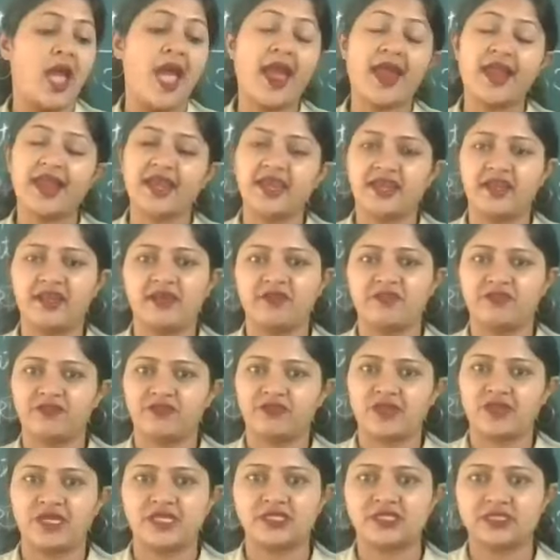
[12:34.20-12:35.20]
and
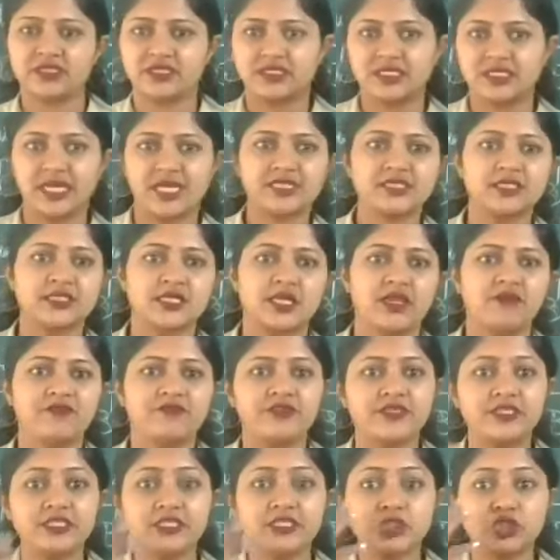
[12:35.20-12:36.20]
friends. Yes, if
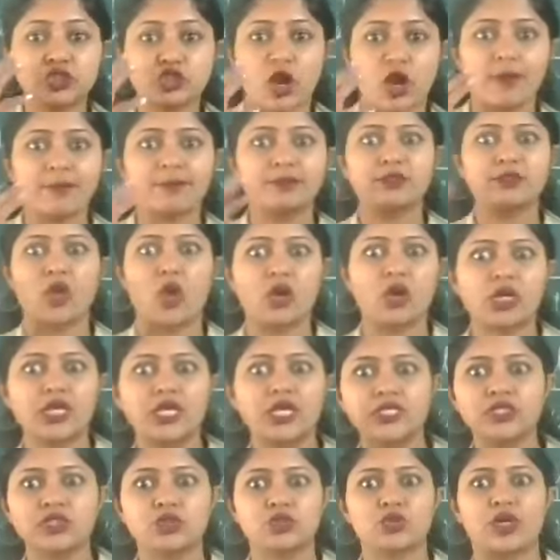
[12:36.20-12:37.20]
we stop
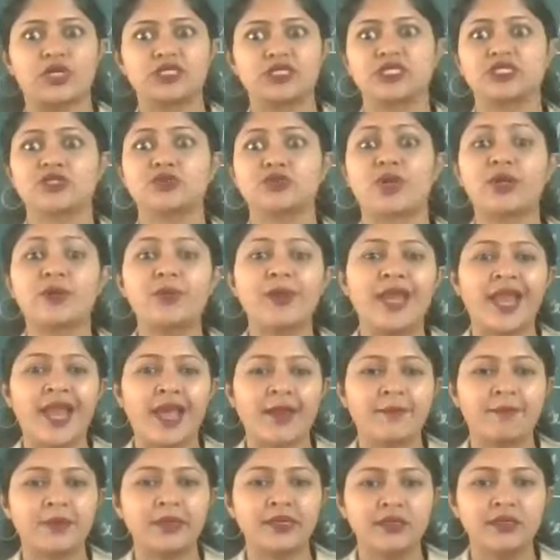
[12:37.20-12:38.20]
talking to others, what will
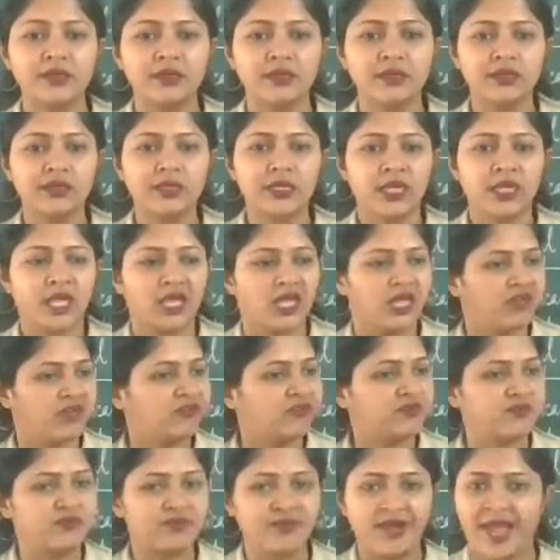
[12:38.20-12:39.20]
happen? If
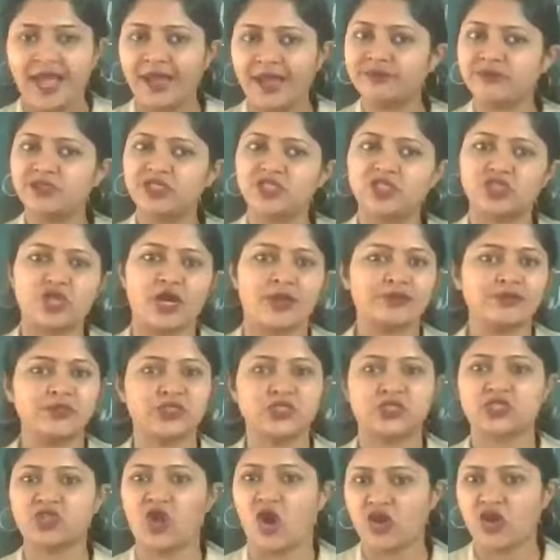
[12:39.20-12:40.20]
man
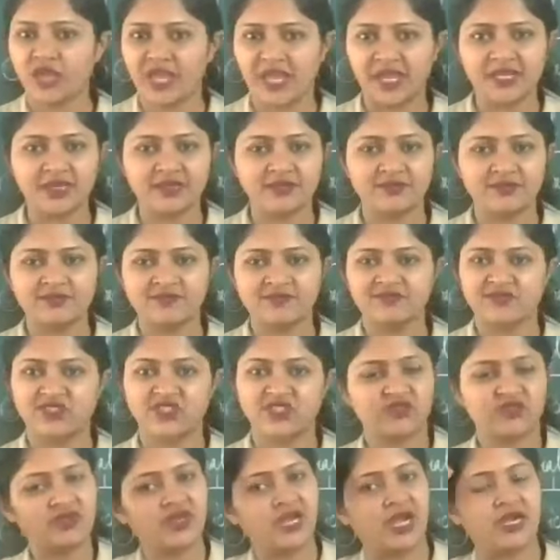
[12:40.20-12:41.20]
stops talking,
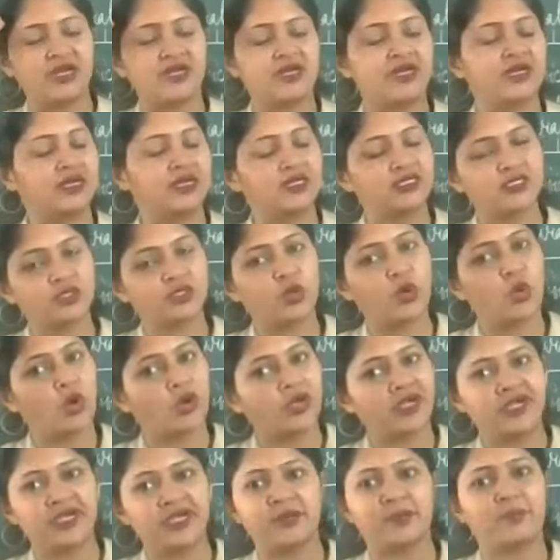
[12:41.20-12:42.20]
she will go
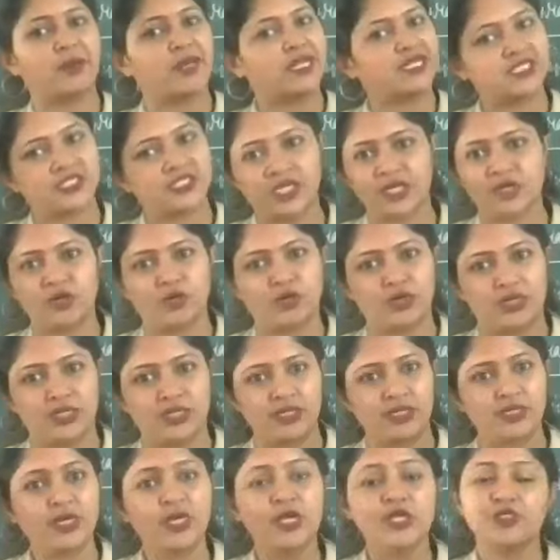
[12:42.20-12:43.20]
in depression.
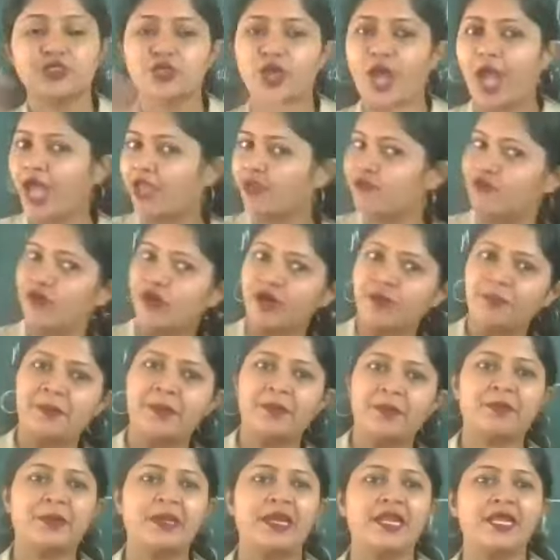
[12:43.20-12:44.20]
So I want
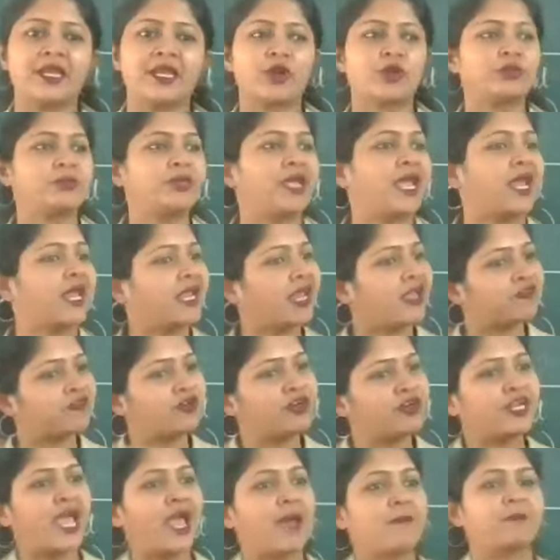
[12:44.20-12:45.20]
people around me and I
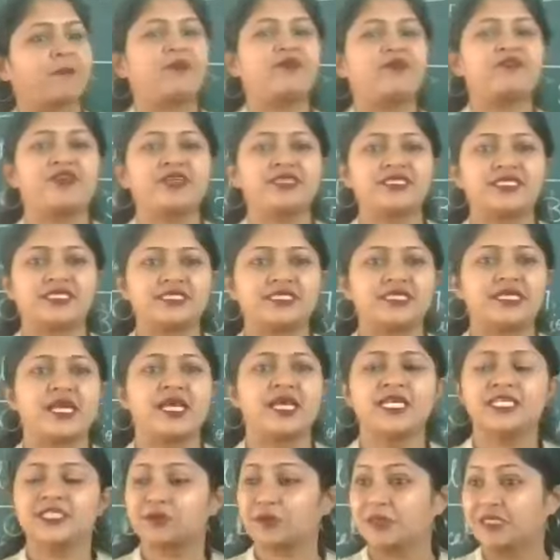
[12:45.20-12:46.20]
want happy faces,
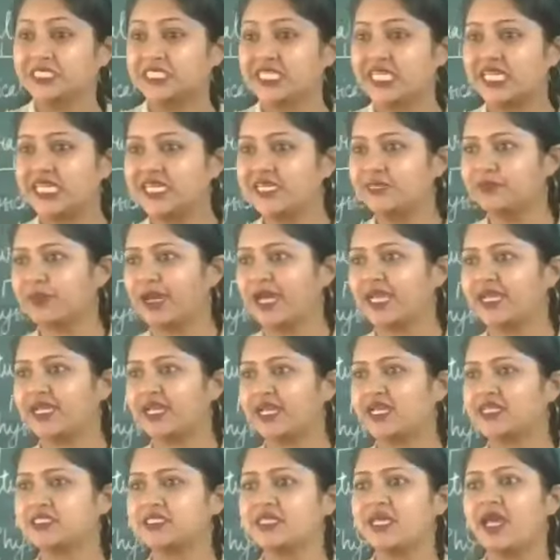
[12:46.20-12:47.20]
especially in my
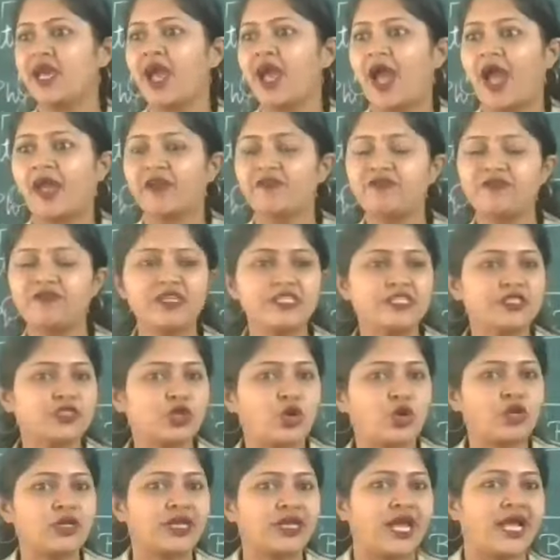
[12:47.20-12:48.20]
class. I feel
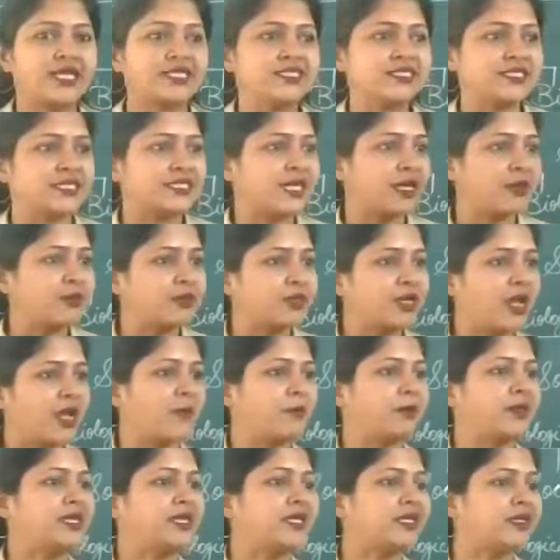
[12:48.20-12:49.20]
so nice that I'm
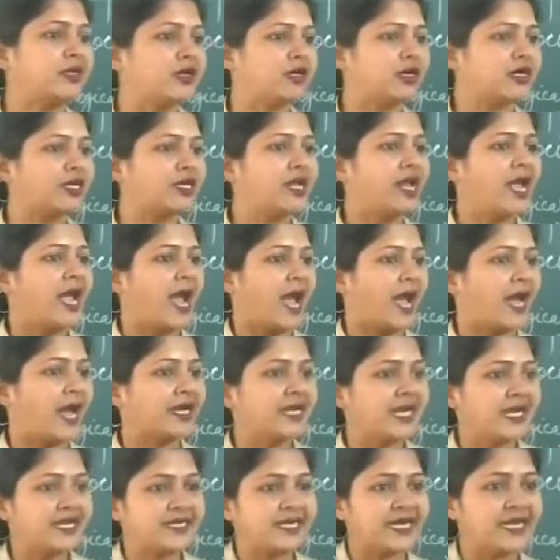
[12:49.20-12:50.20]
coming here
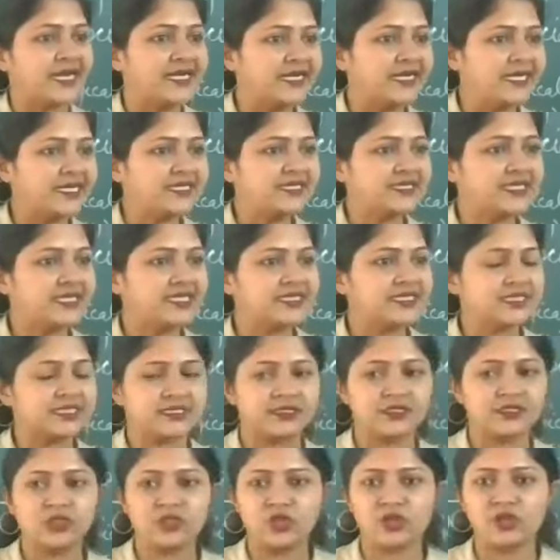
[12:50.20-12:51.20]
and attending this,
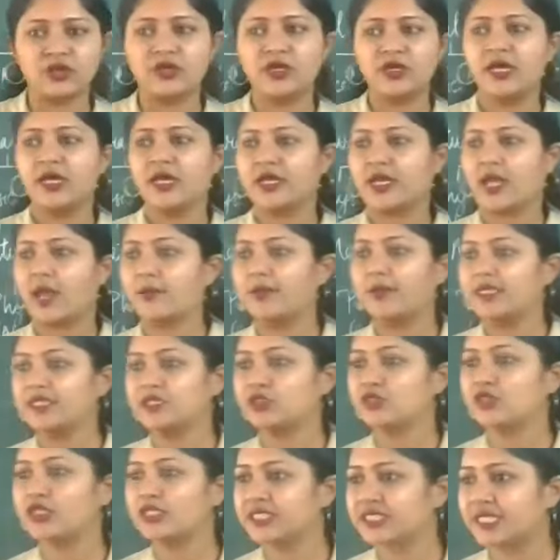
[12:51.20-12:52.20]
coming
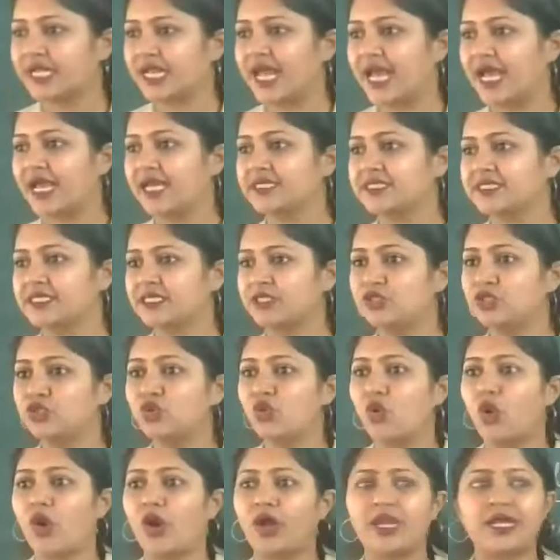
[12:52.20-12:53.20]
to this class and
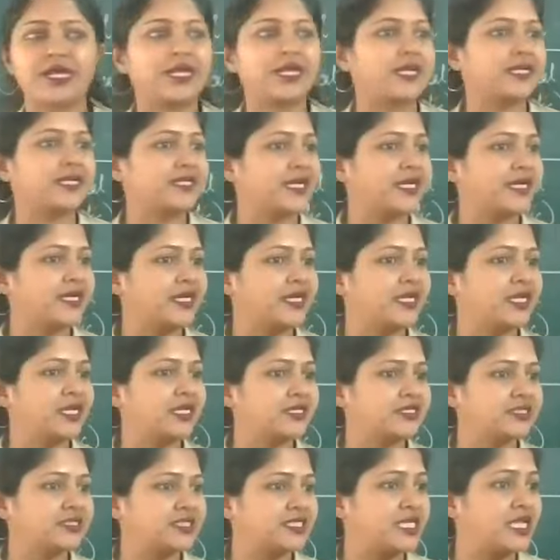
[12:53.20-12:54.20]
you all are
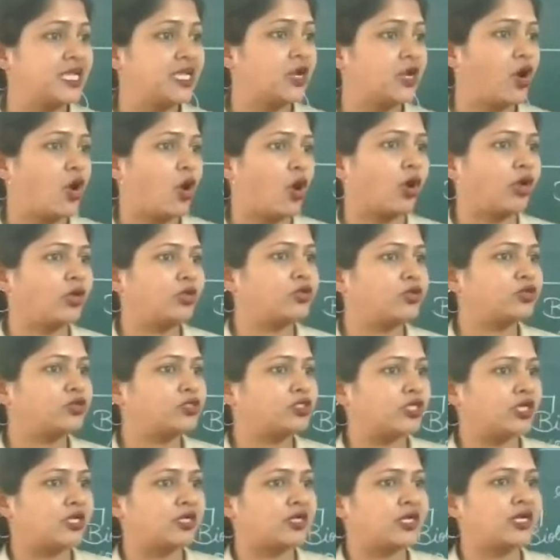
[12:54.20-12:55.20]
attending, seeing all the
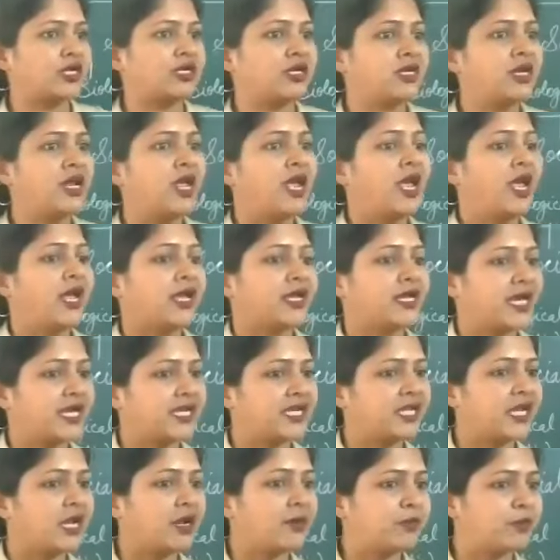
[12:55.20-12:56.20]
children
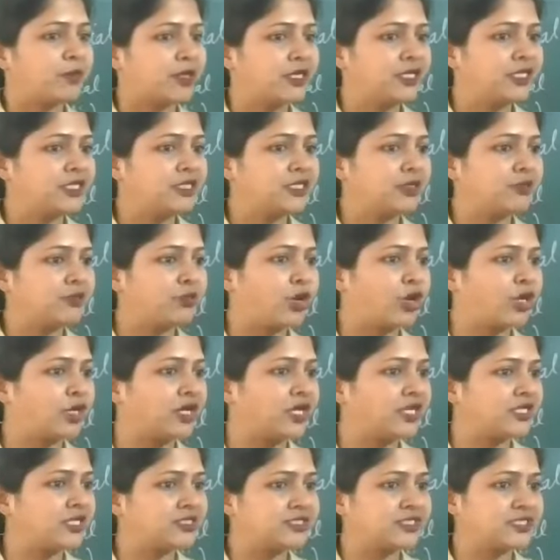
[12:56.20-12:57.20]
getting up early in the
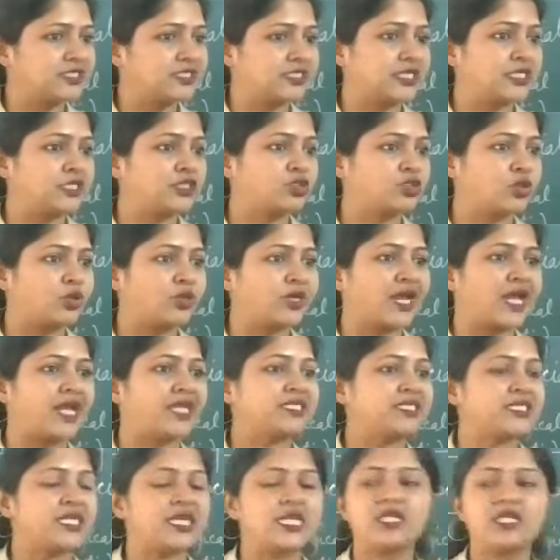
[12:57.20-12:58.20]
morning, sitting so
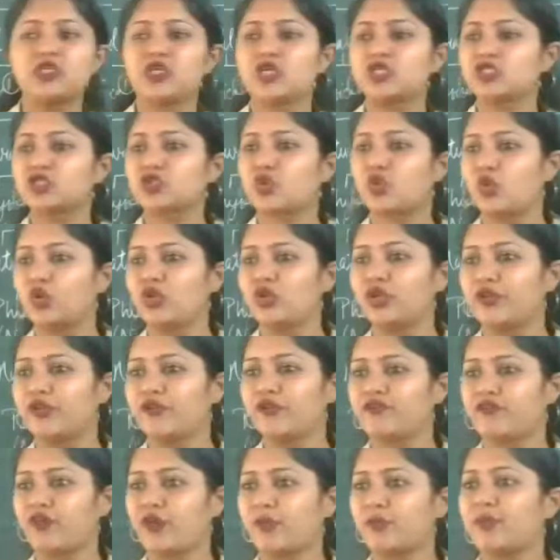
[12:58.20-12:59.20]
nicely in the school
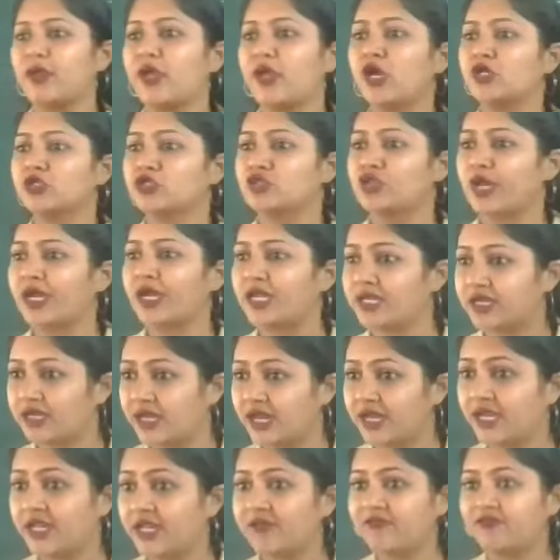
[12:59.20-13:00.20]
uniform. So I
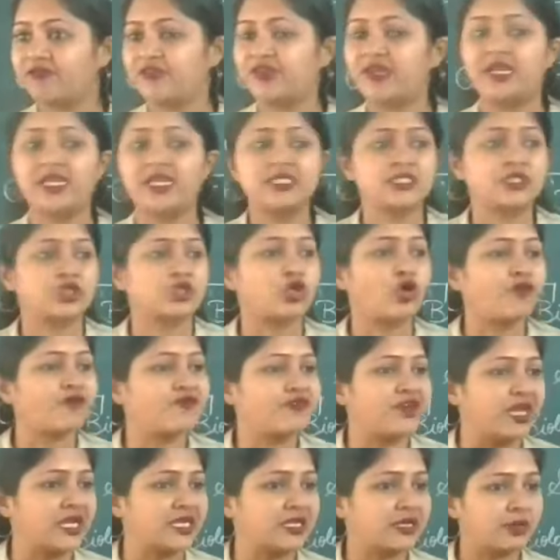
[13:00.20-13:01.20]
really feel it so
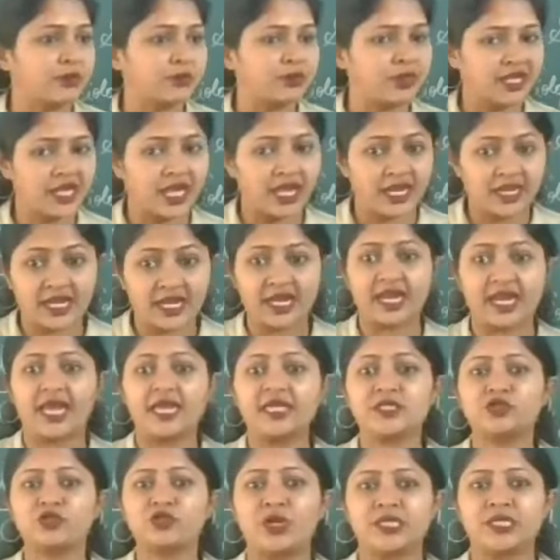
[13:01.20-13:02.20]
welcoming and I
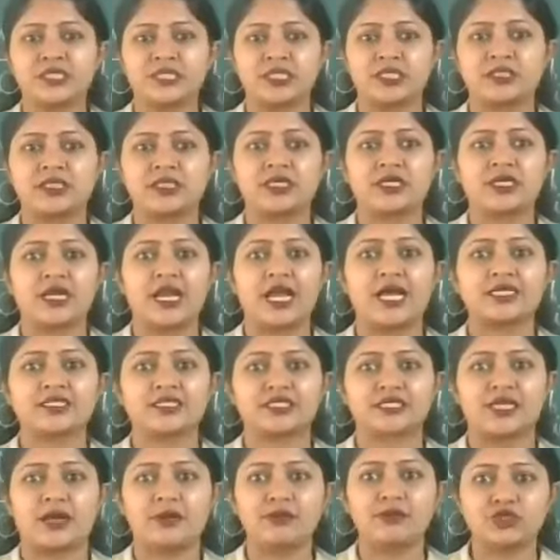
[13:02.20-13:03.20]
like to attend the
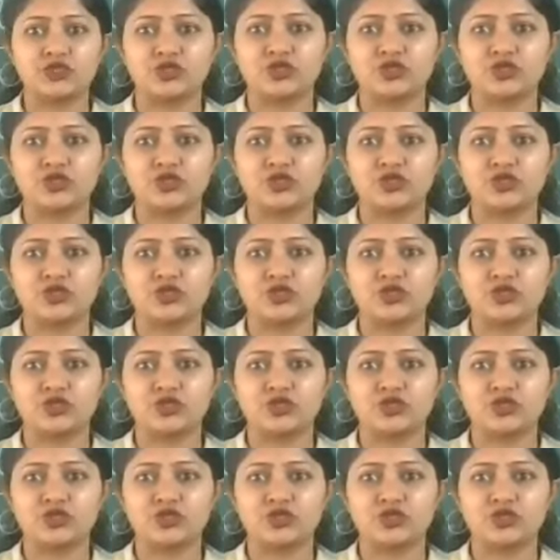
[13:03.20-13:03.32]
class, come